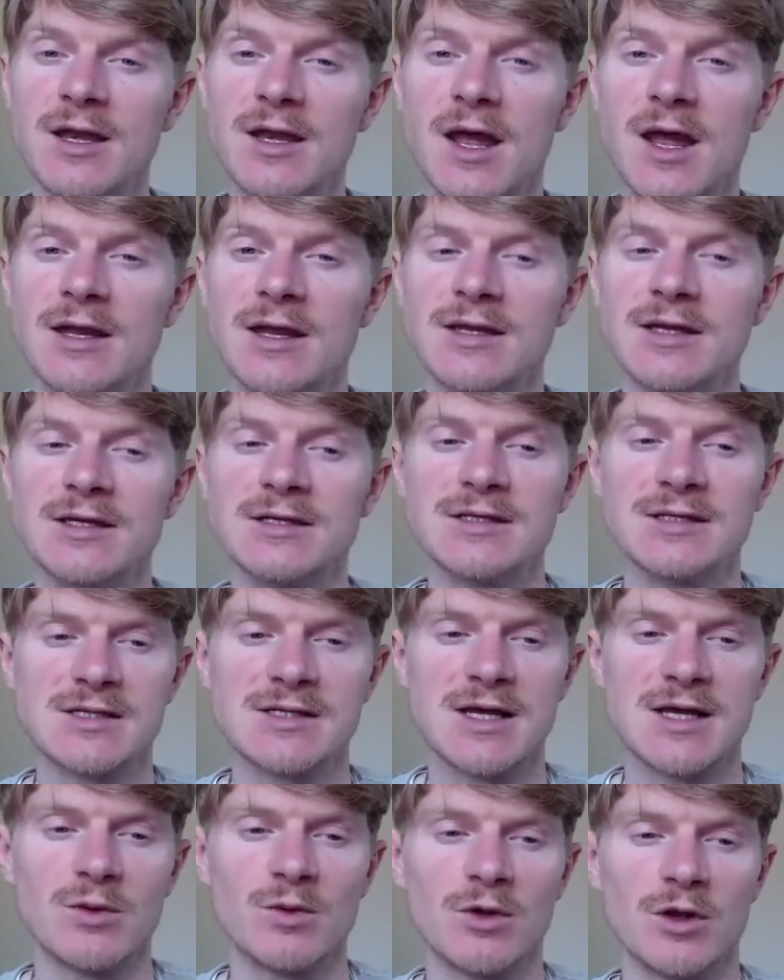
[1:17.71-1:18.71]
And
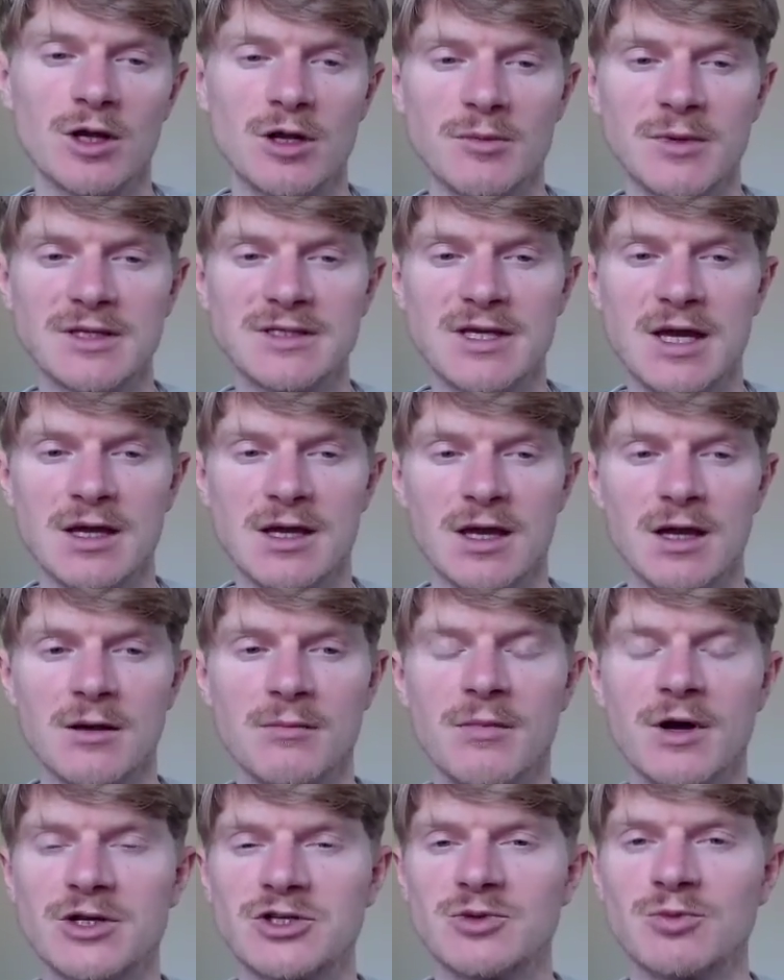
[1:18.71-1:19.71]
InDesign, we're going to be taking a
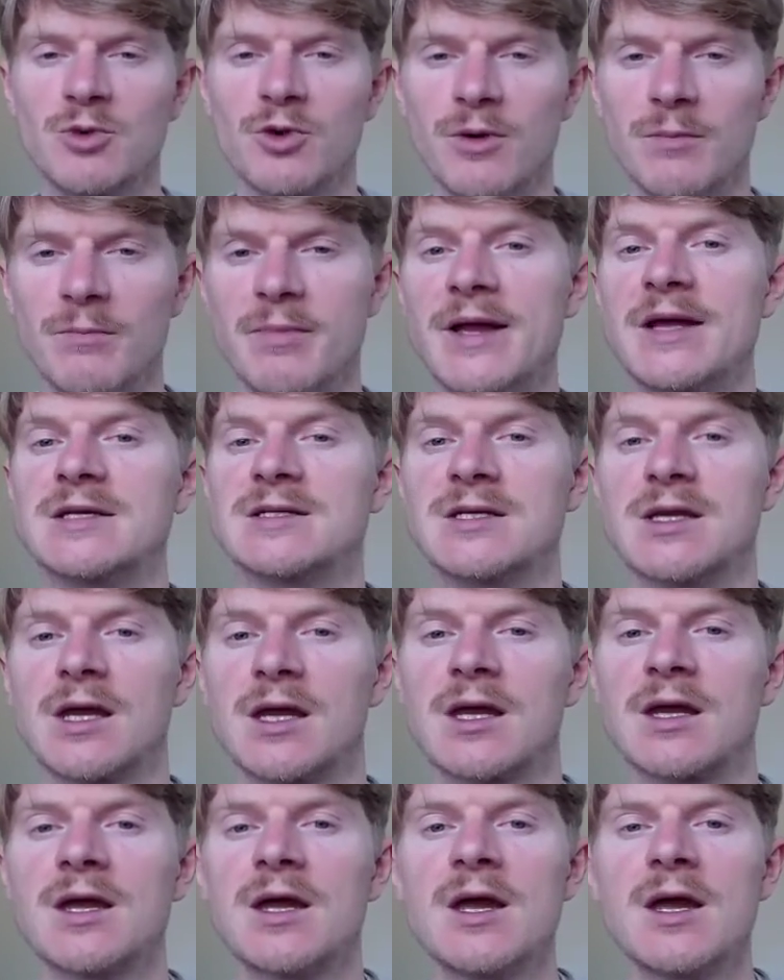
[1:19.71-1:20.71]
much more basic
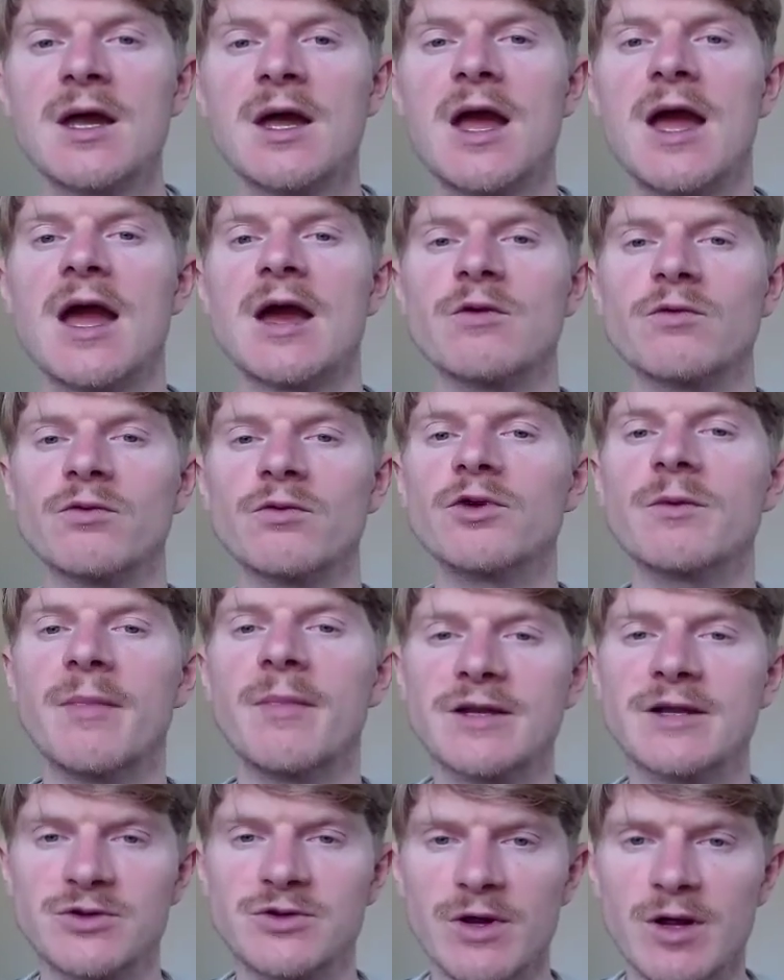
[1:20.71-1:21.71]
and
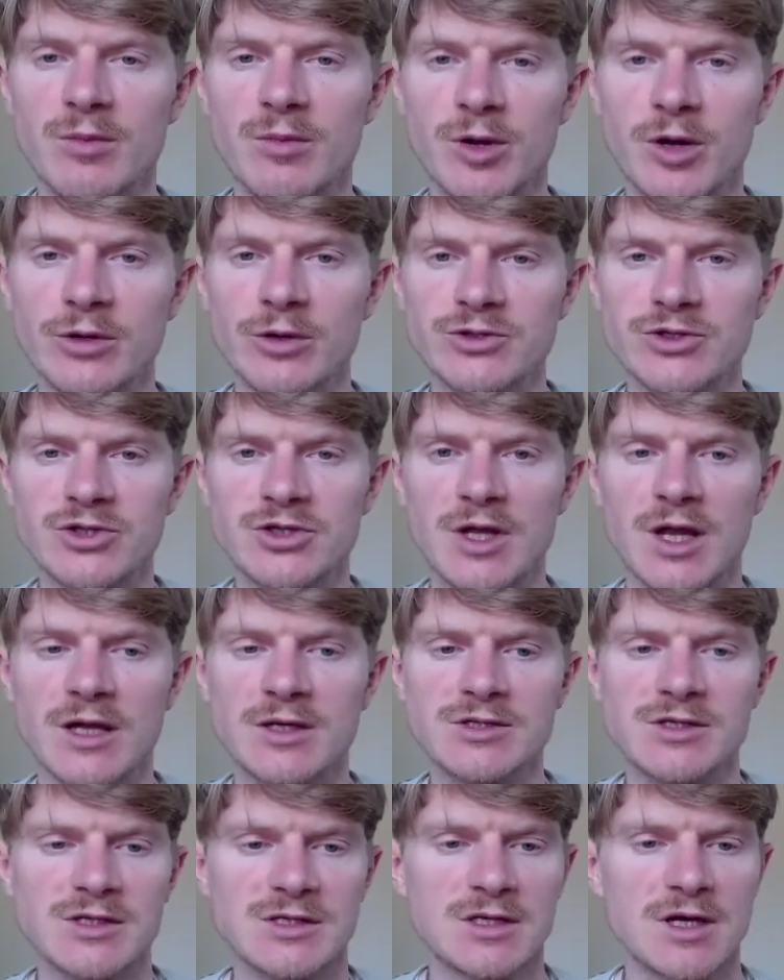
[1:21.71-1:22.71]
rudimentary approach and
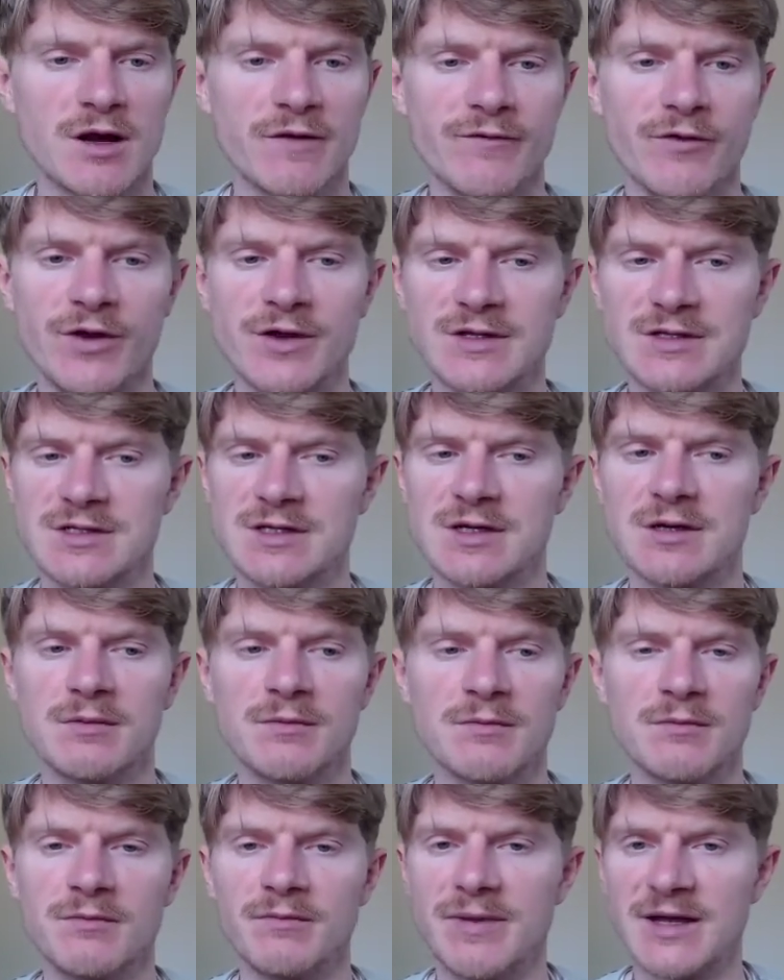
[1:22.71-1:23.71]
just covering some
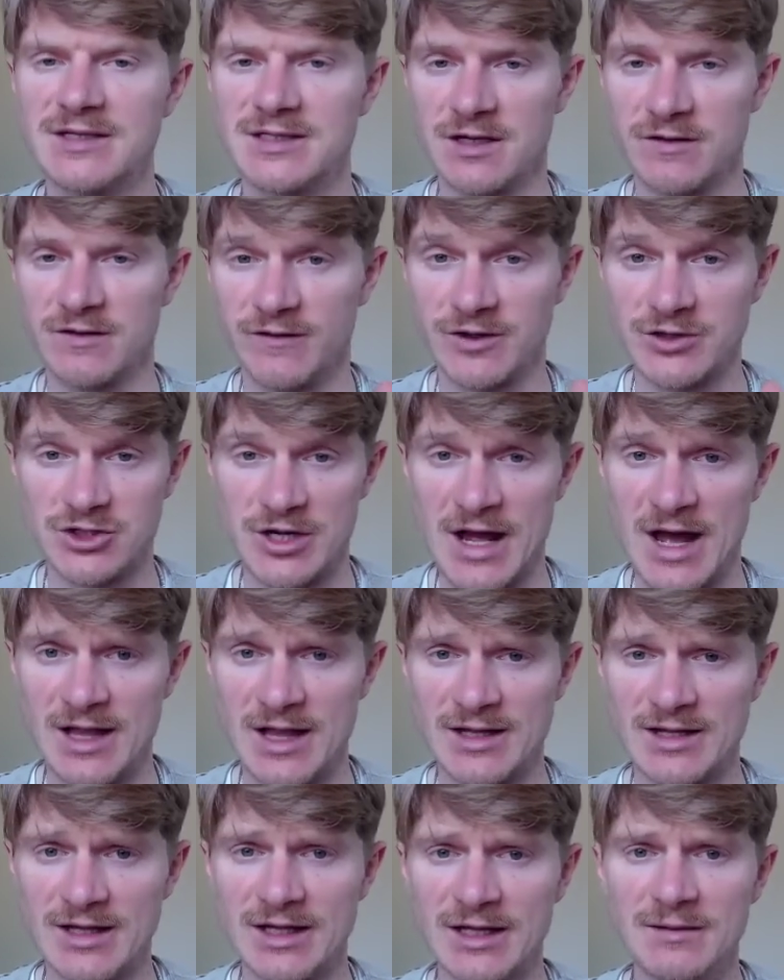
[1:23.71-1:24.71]
basic
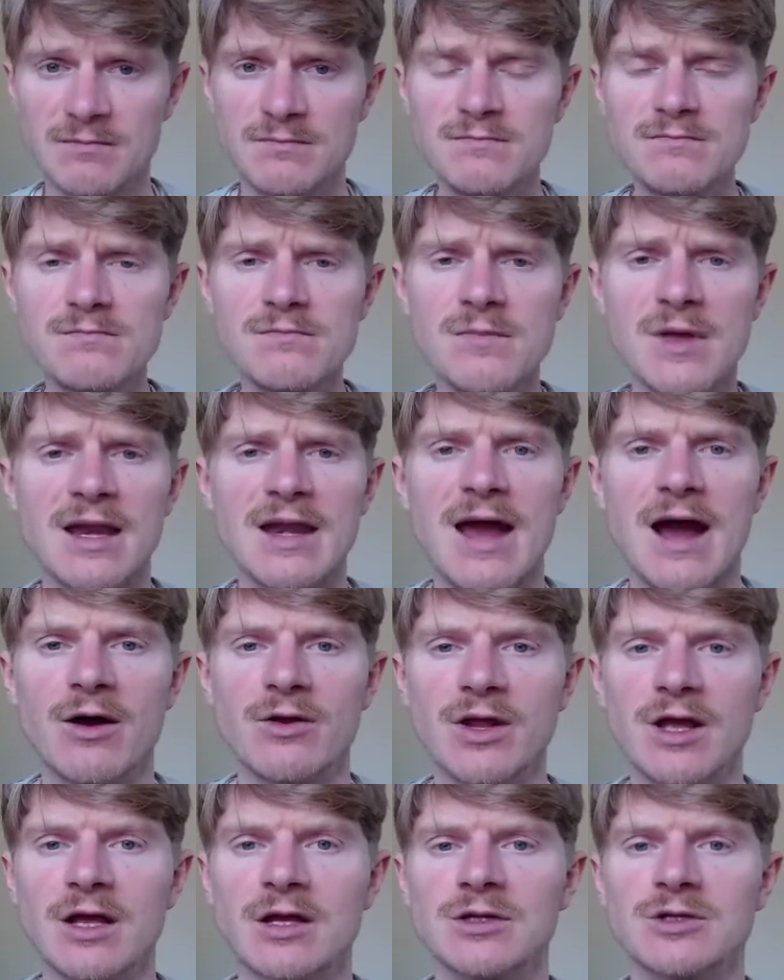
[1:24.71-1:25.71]
functionality and how
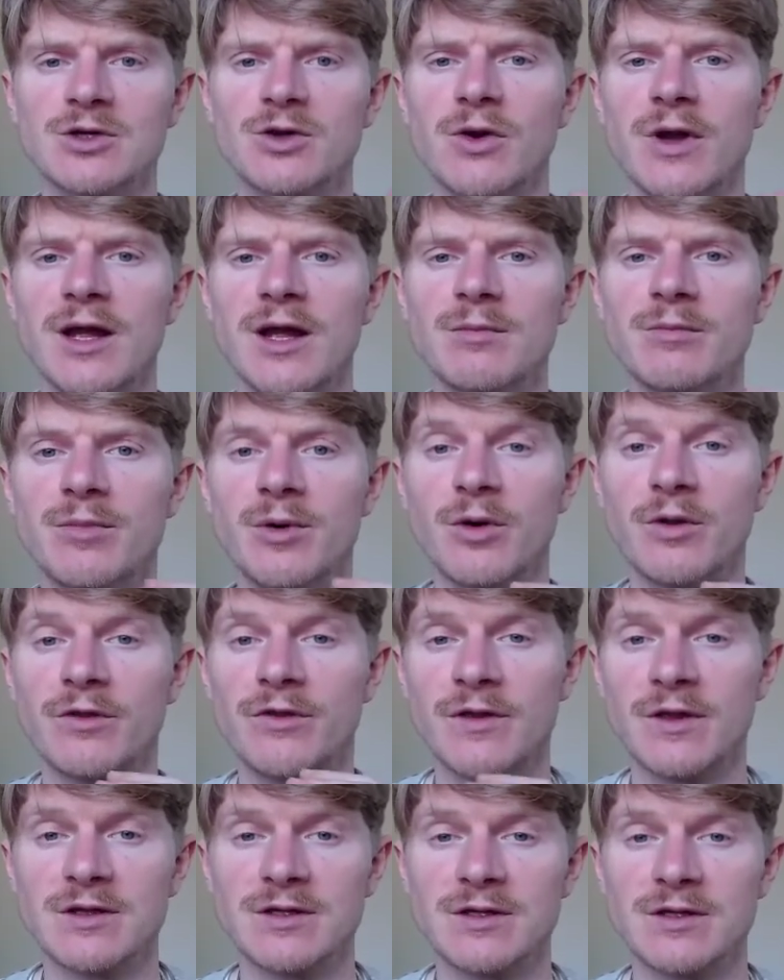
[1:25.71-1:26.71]
to integrate both
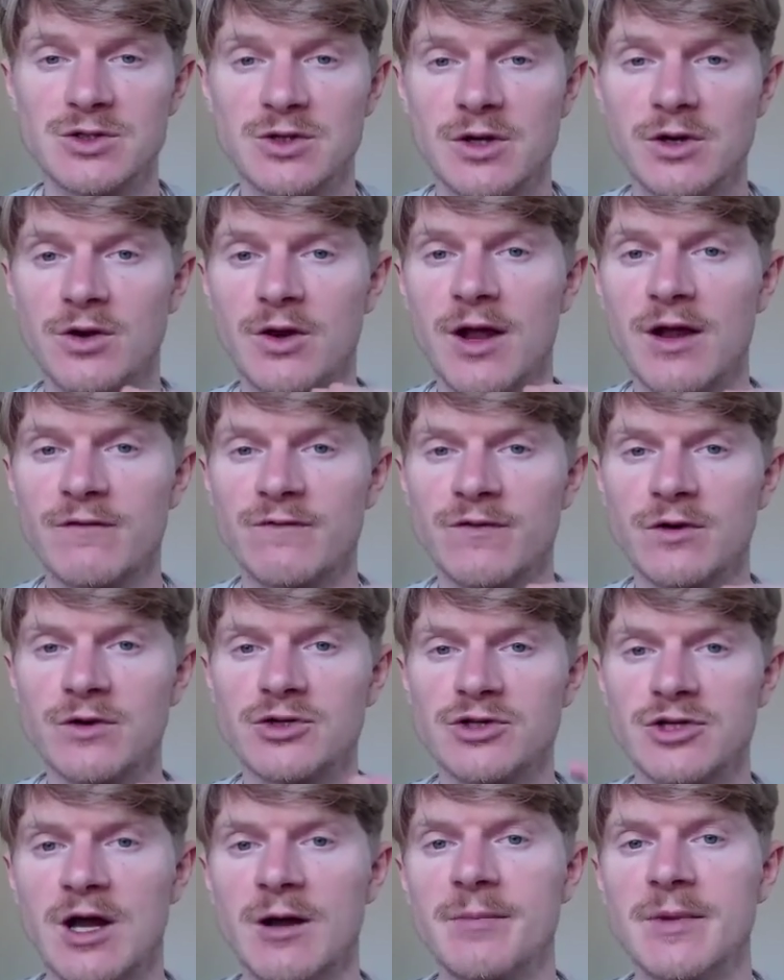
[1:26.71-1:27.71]
Illustrator and
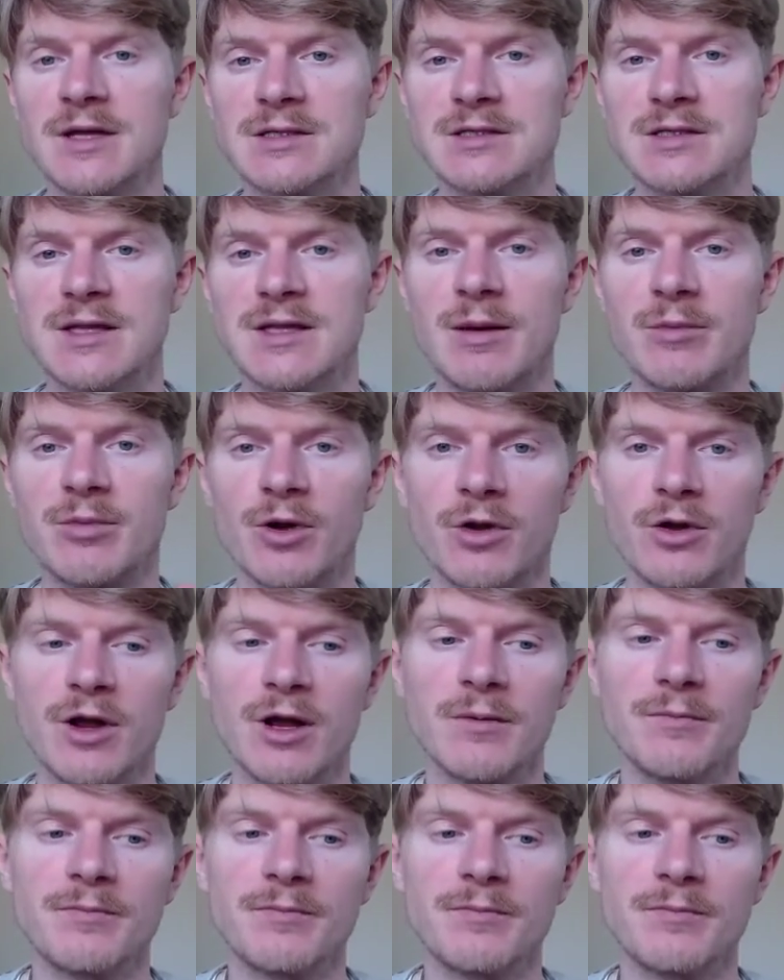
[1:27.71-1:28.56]
Photoshop into that program.